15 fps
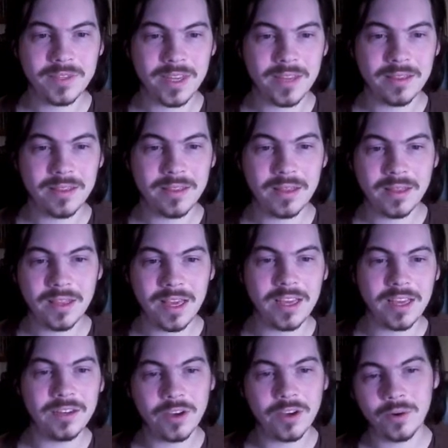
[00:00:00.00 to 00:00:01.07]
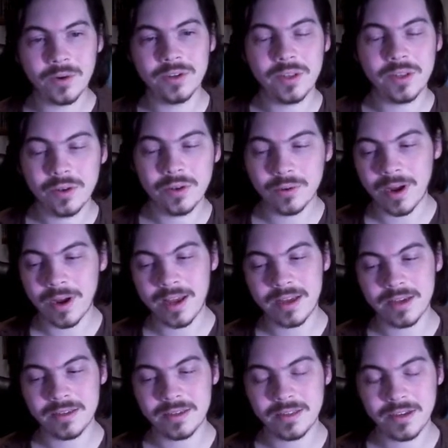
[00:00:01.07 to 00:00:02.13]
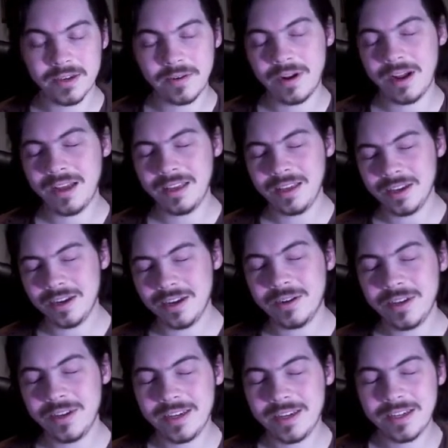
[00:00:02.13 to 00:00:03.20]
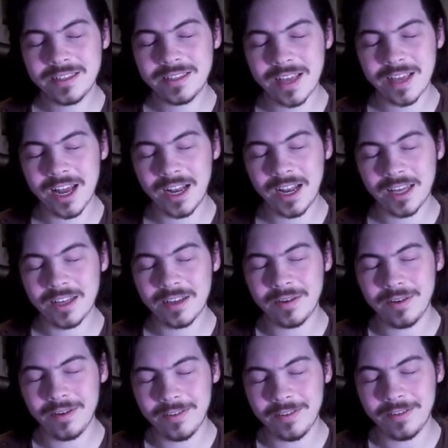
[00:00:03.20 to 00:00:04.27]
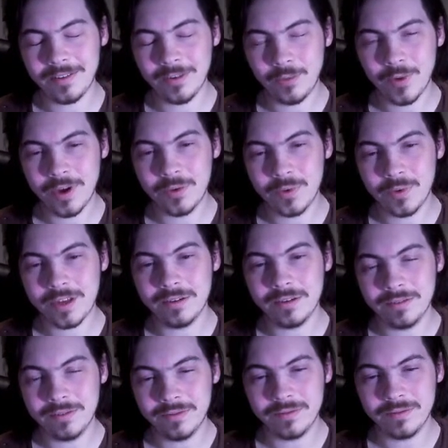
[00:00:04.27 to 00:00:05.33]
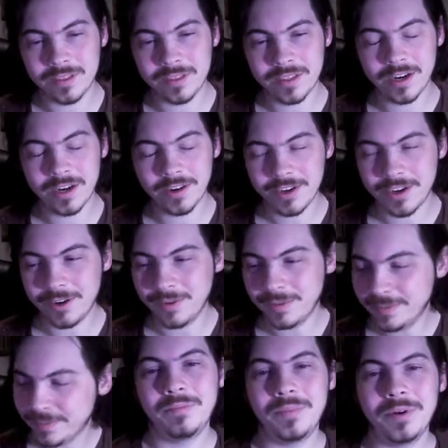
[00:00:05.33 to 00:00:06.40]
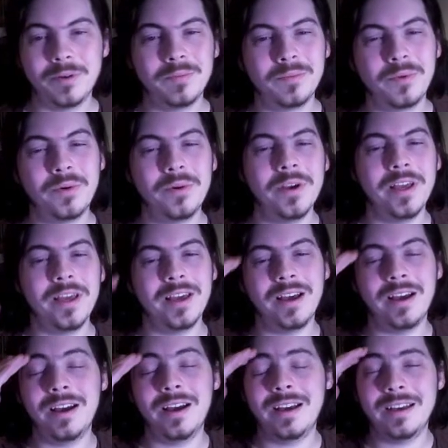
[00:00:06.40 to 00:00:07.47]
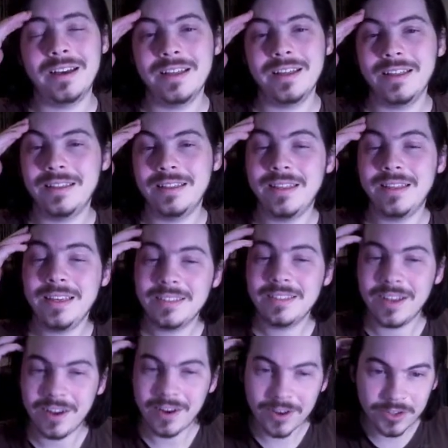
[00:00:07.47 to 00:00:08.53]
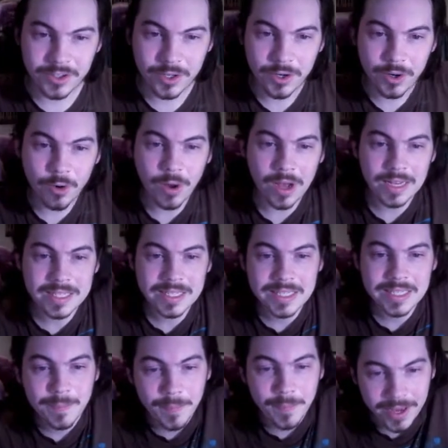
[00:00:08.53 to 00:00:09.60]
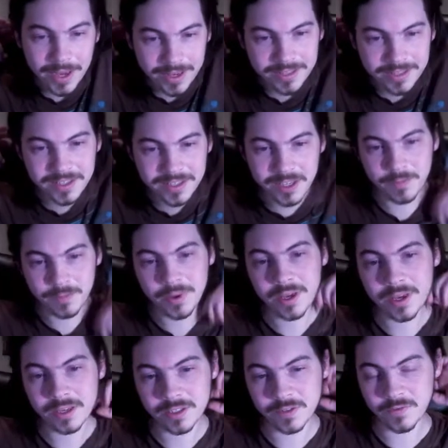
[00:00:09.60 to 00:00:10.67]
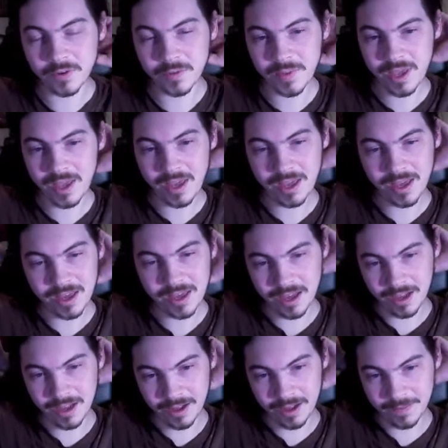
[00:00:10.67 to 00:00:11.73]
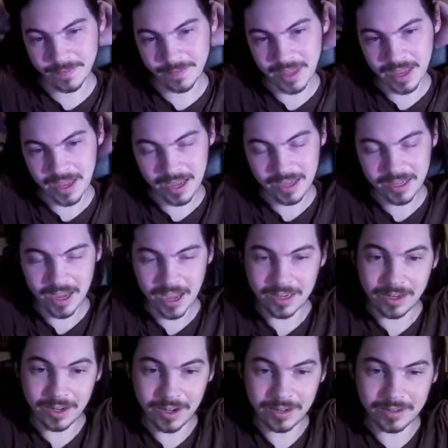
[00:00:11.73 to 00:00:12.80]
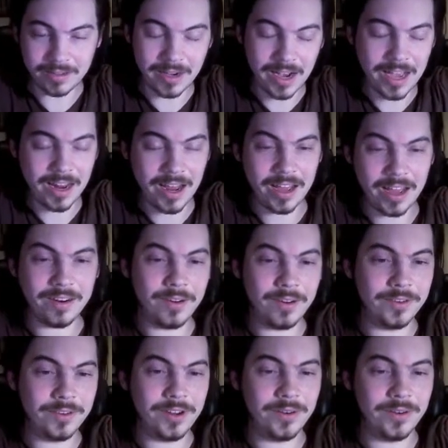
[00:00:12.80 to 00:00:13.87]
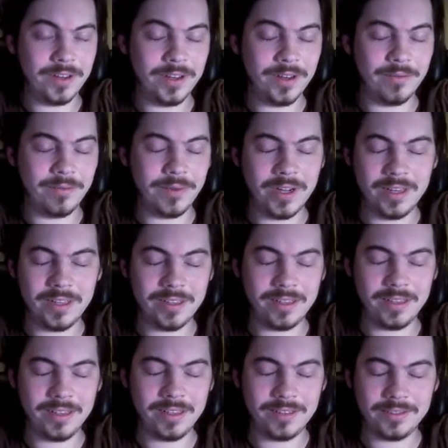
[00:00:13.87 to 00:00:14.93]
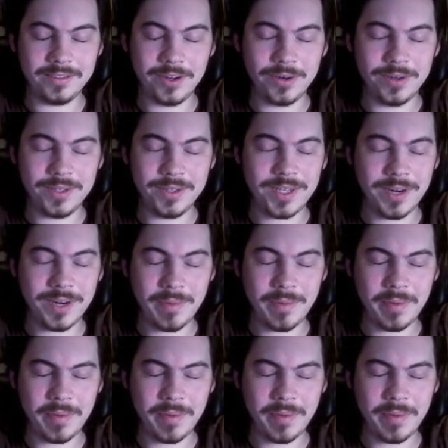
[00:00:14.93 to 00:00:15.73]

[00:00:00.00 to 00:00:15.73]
and then go into the Uriah. So, you know, it's kind of like a win-win scenario. But boy, these are 2 spicy picks for me. I don't know what Cody's going to be